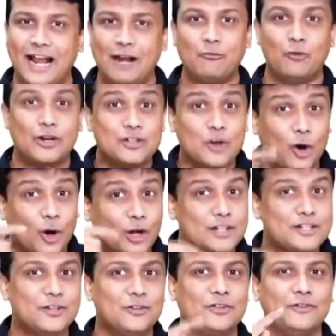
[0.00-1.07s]
And what is the
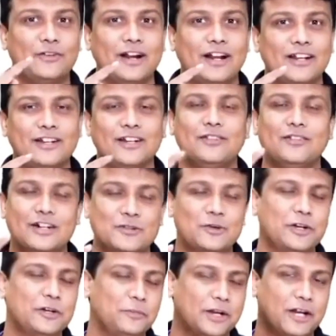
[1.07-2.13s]
origin of the phrenic nerve? It's
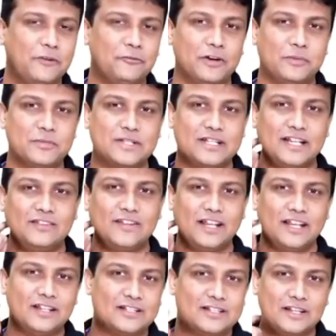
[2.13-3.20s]
going to begin from
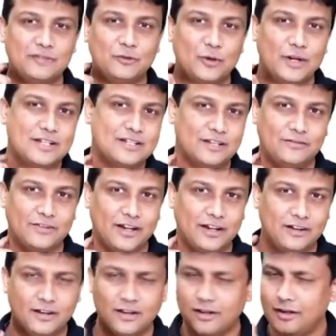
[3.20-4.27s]
C3, C4 and C5.
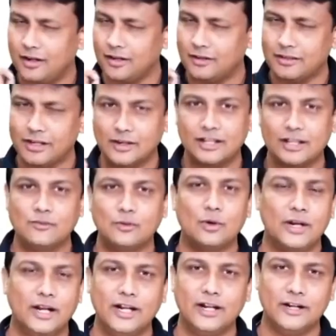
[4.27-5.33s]
And that will give
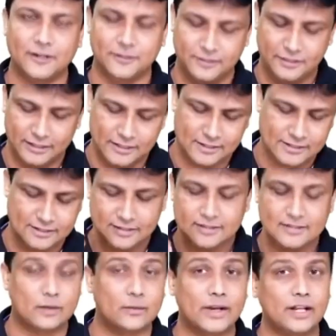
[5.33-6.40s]
you a hint. Yes,
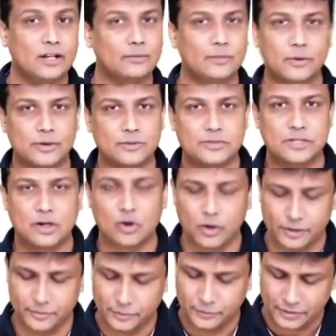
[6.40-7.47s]
cervical myotomes are
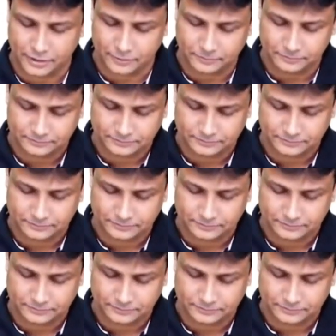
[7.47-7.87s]
contributing.